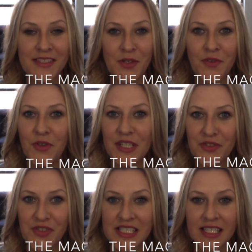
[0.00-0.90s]
So if you're
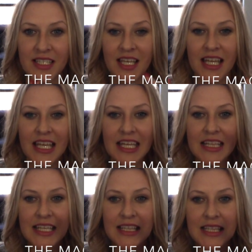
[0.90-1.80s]
interested,
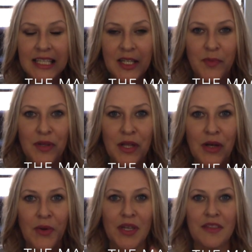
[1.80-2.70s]
click the link
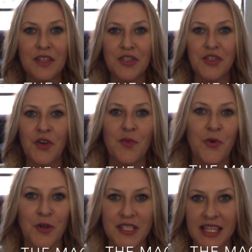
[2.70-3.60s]
below in the Show
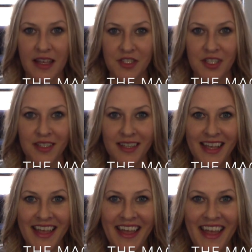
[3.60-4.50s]
More section,
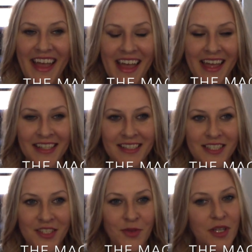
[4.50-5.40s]

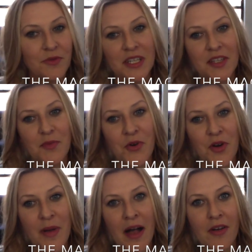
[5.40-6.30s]
And you can read more
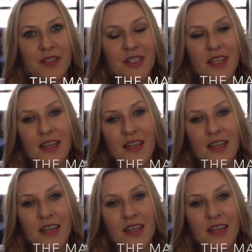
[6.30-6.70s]
about